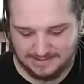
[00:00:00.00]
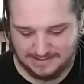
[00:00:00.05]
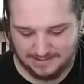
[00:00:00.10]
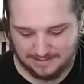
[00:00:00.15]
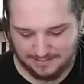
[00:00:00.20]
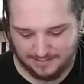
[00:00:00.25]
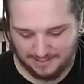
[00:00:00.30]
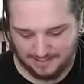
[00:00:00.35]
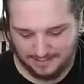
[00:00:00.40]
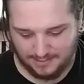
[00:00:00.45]

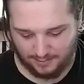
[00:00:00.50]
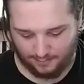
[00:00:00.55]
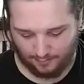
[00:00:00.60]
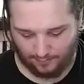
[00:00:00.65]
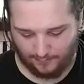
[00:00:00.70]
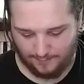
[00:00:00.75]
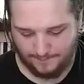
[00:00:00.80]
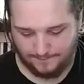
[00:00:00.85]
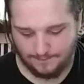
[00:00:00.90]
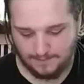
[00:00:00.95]

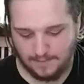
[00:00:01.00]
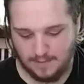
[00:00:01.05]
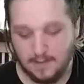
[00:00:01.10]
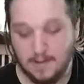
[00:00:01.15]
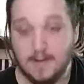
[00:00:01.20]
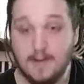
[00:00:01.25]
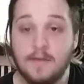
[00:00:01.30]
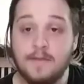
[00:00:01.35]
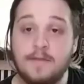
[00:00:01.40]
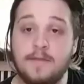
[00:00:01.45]
later,
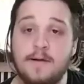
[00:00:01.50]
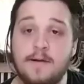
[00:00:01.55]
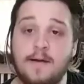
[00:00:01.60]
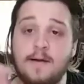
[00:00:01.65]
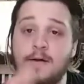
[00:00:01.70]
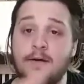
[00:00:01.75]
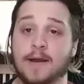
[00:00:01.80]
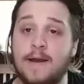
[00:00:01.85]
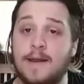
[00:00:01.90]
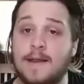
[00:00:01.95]
they
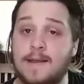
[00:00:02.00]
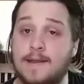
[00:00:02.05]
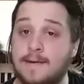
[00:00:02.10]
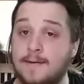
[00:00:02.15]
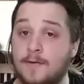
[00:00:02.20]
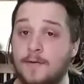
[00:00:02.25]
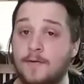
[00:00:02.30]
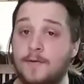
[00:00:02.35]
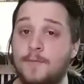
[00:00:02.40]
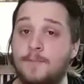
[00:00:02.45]
are getting
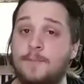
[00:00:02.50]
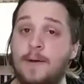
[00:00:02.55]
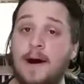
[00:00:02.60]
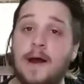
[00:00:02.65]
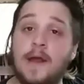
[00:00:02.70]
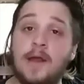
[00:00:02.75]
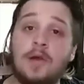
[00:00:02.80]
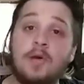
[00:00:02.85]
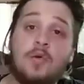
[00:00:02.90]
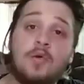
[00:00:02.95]
killed
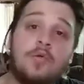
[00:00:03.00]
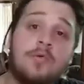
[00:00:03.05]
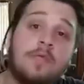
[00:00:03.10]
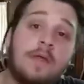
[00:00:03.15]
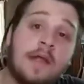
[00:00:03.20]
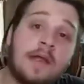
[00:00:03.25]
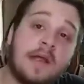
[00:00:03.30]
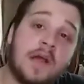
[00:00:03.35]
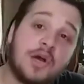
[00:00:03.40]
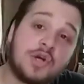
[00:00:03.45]
by who
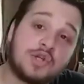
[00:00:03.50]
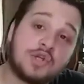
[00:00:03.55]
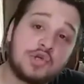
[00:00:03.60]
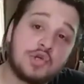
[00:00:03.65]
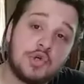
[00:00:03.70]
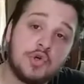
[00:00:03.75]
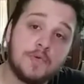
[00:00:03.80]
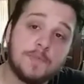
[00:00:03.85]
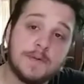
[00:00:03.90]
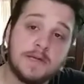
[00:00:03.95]
they
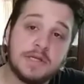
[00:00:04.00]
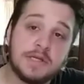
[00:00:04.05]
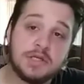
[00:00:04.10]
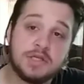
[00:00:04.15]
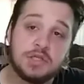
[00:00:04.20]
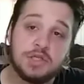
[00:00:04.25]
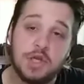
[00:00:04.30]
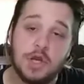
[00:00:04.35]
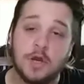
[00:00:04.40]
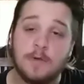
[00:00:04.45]
assume
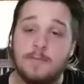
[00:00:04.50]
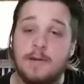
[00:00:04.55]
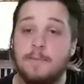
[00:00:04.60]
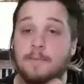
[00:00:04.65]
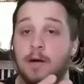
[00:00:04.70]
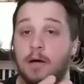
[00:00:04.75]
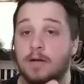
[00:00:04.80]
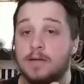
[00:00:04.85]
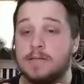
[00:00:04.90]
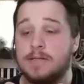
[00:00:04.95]
is Jeremy
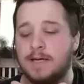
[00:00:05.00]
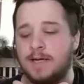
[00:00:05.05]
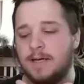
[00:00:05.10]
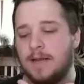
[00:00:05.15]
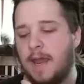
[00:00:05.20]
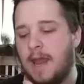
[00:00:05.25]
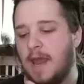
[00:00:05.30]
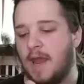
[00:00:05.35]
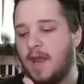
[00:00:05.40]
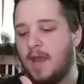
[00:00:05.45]

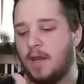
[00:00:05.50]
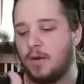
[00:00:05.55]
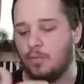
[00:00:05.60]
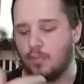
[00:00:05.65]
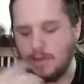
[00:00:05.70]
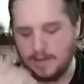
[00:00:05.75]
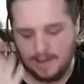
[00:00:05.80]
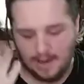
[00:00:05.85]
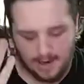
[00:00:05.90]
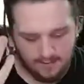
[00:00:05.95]
Melton, and
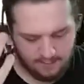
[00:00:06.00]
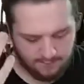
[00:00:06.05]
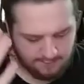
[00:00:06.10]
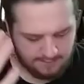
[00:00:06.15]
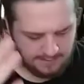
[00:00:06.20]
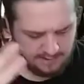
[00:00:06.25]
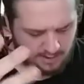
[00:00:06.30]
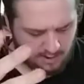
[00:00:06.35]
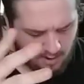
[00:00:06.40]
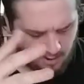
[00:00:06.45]
we kind of
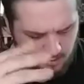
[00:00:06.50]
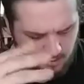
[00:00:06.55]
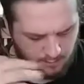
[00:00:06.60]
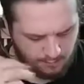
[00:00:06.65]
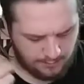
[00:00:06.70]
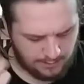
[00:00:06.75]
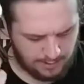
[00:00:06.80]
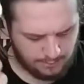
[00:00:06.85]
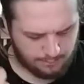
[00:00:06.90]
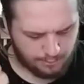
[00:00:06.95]
meet other
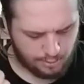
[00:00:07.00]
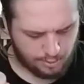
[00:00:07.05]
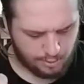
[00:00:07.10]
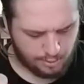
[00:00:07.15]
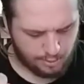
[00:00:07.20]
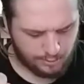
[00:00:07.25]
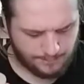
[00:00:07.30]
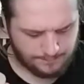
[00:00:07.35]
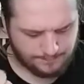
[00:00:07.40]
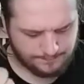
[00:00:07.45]

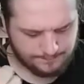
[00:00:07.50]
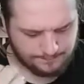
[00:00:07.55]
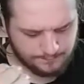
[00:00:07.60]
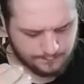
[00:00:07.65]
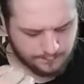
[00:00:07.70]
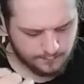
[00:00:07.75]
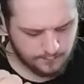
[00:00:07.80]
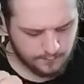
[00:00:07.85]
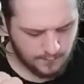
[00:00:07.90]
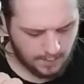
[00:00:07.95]
people
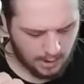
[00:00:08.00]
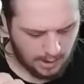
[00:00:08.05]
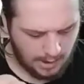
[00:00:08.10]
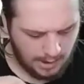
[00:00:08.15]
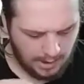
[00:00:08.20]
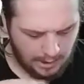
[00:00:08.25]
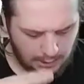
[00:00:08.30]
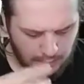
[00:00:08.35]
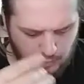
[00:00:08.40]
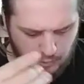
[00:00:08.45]

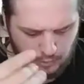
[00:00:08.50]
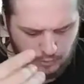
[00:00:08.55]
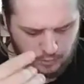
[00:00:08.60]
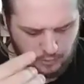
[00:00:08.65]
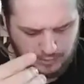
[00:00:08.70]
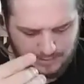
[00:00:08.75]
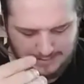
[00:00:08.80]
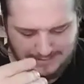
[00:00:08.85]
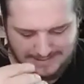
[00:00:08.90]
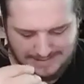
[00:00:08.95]

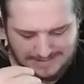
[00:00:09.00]
who